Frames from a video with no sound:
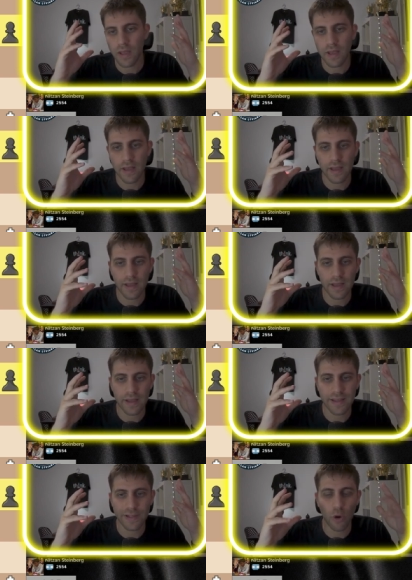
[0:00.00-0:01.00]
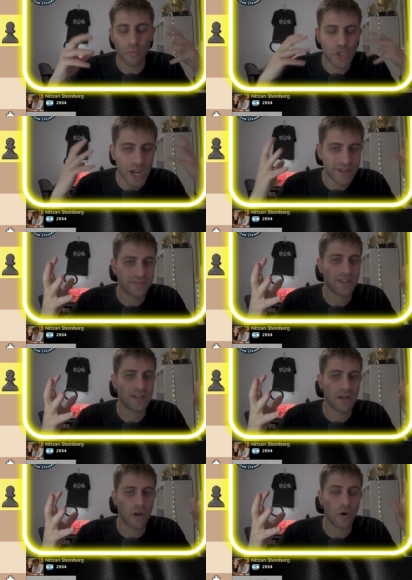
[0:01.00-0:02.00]
uh, in objective,
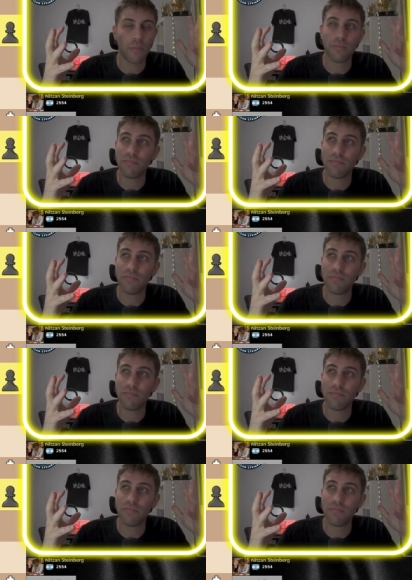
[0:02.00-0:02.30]
ob